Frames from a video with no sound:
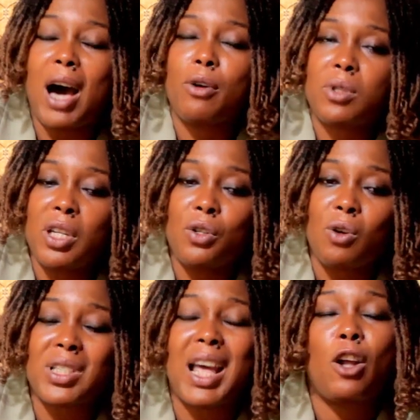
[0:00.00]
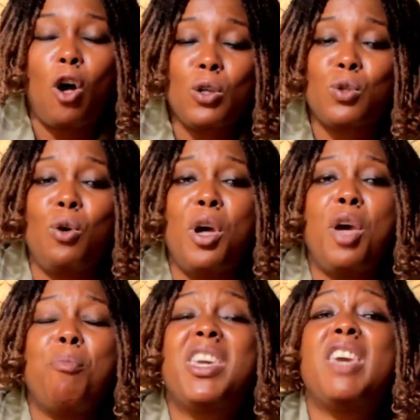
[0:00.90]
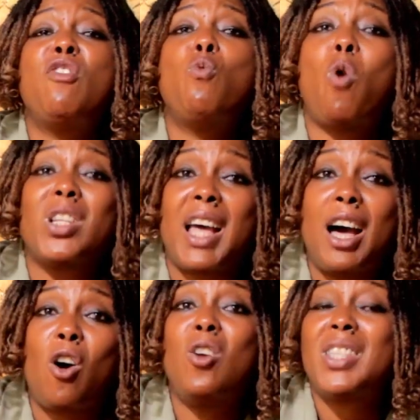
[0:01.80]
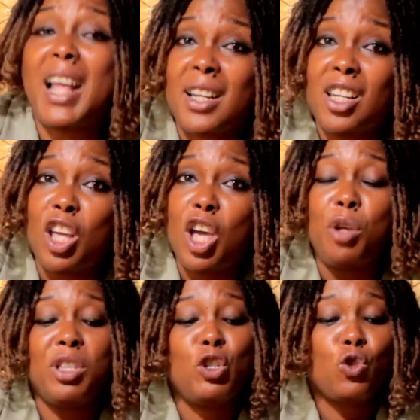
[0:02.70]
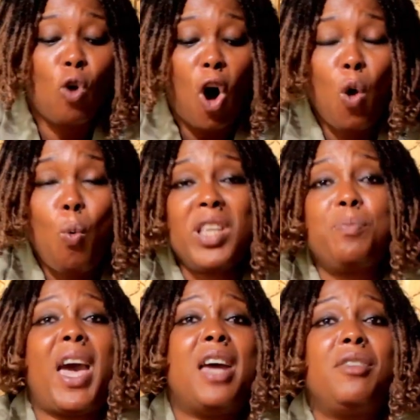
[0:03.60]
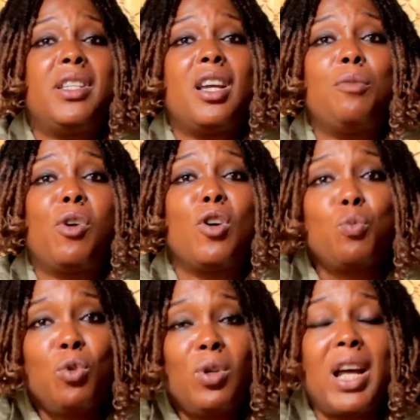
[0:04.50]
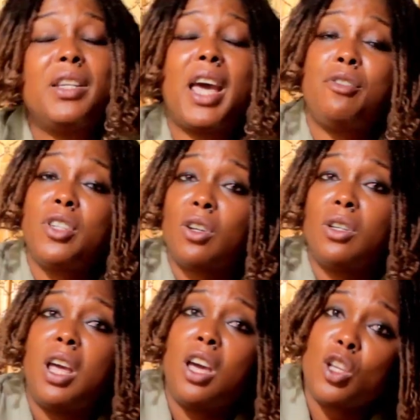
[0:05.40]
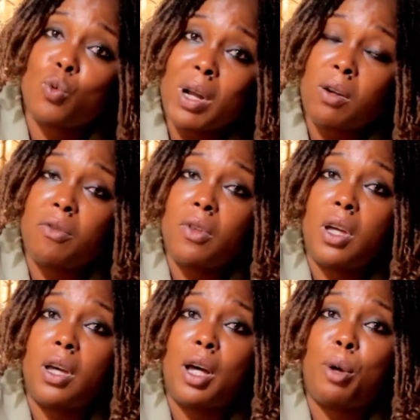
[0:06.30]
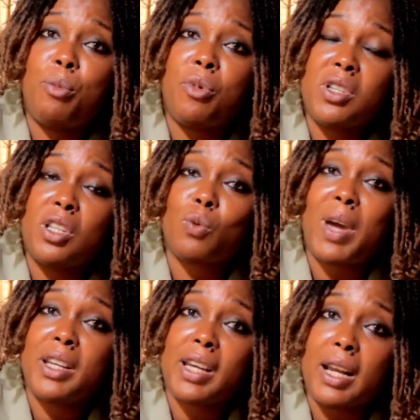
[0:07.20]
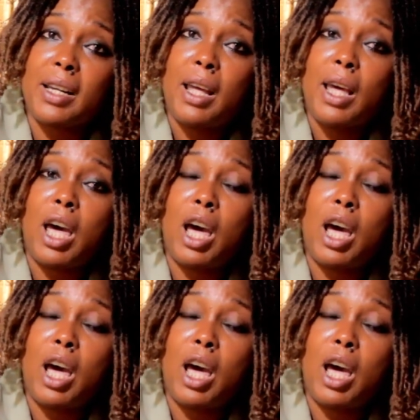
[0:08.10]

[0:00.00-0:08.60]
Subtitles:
or her routine drugs and also be given water constantly. They should always be hydrated because we know that dehydration is one of the reasons why they can